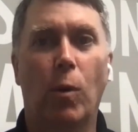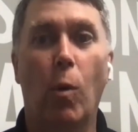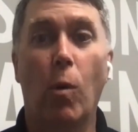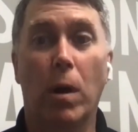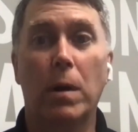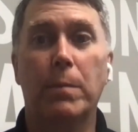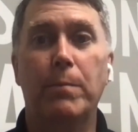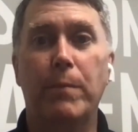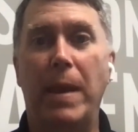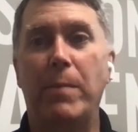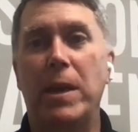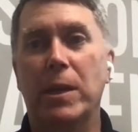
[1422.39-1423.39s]
Or
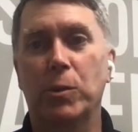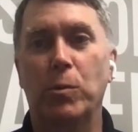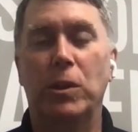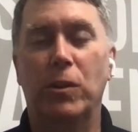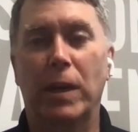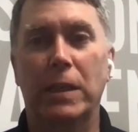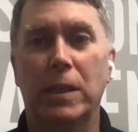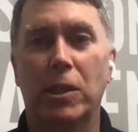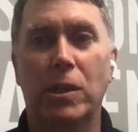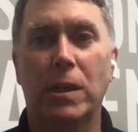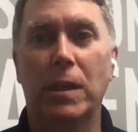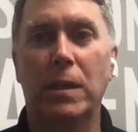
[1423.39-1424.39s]
maybe as we
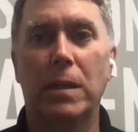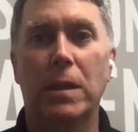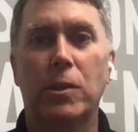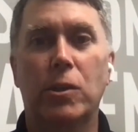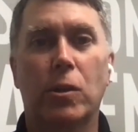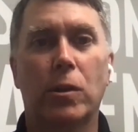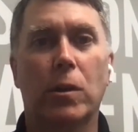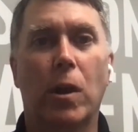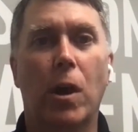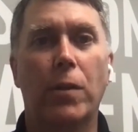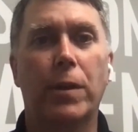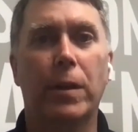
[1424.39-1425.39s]
transition into this third
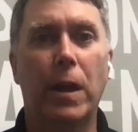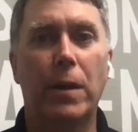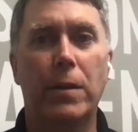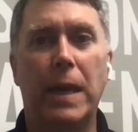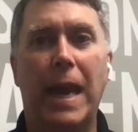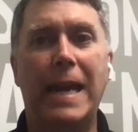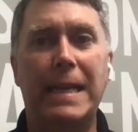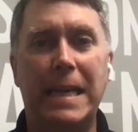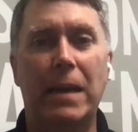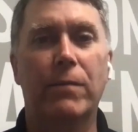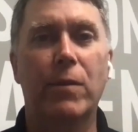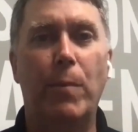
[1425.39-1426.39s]
law, the
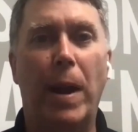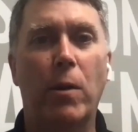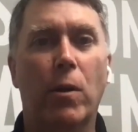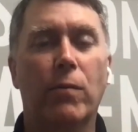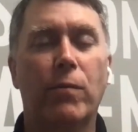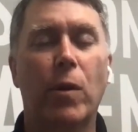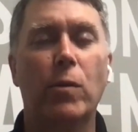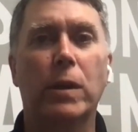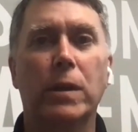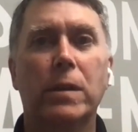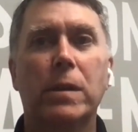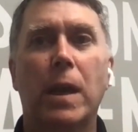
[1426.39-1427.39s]
idea of the power of
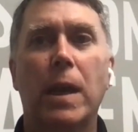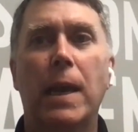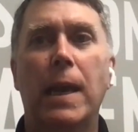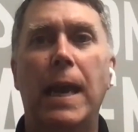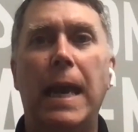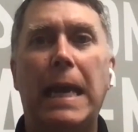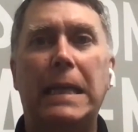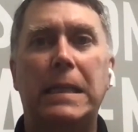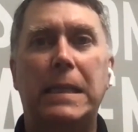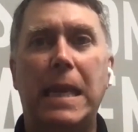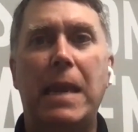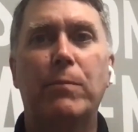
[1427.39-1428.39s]
focus,
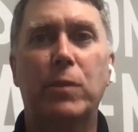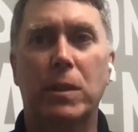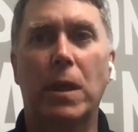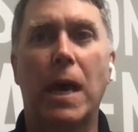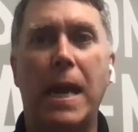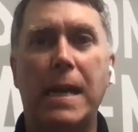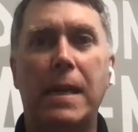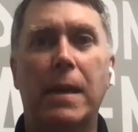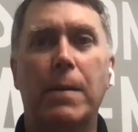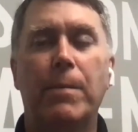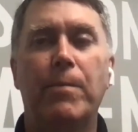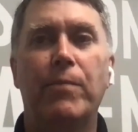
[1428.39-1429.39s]
it seems like
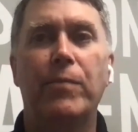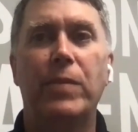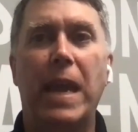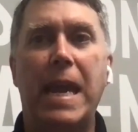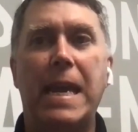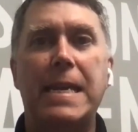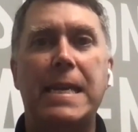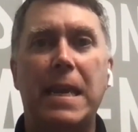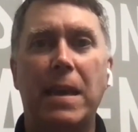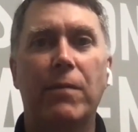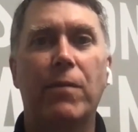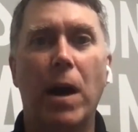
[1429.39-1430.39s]
they
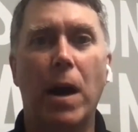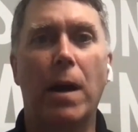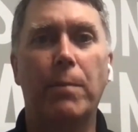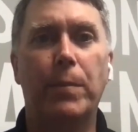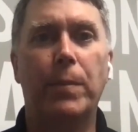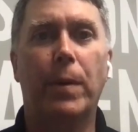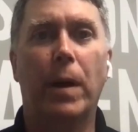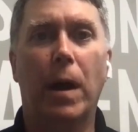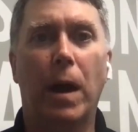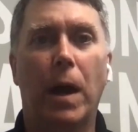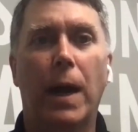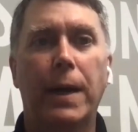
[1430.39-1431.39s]
give up
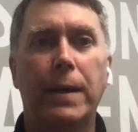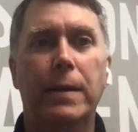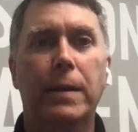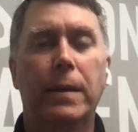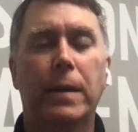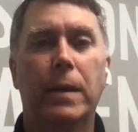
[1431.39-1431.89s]
on